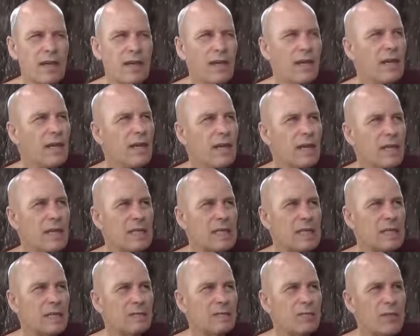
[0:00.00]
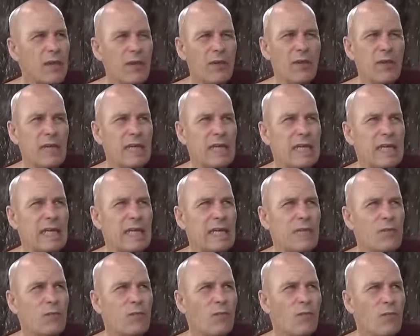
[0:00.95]
Uh, very,
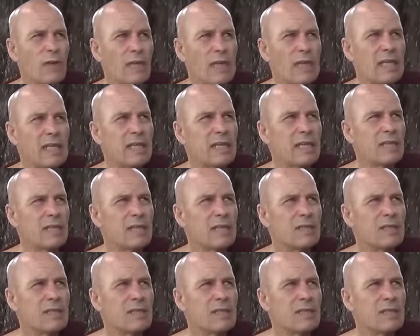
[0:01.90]
you feel